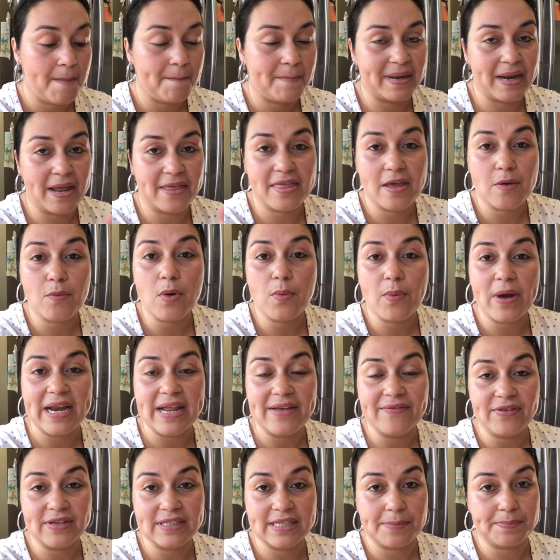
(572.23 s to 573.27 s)
But I think we're
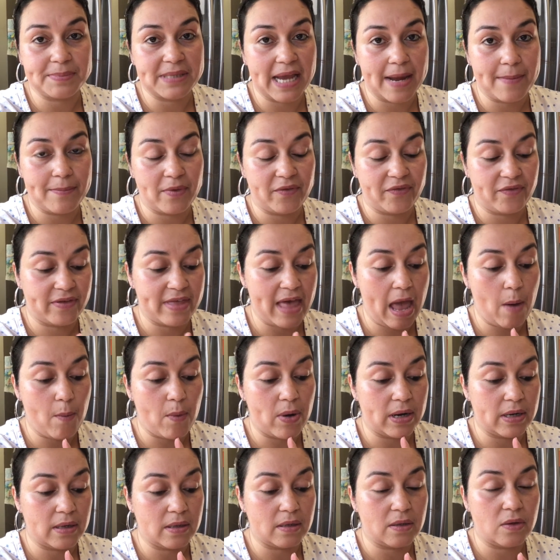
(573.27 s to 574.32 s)
waiting for September for that
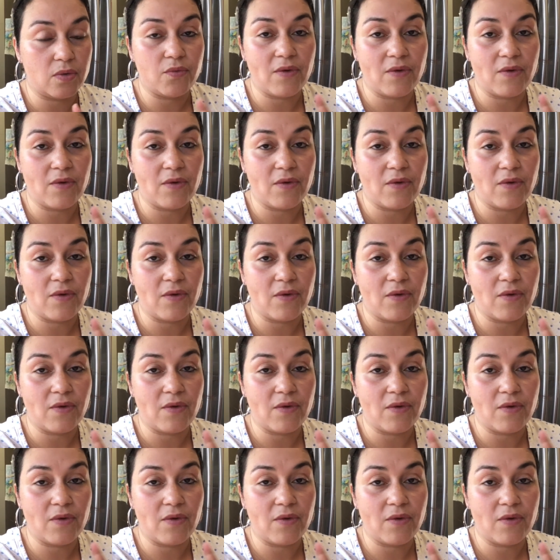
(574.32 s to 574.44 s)
one,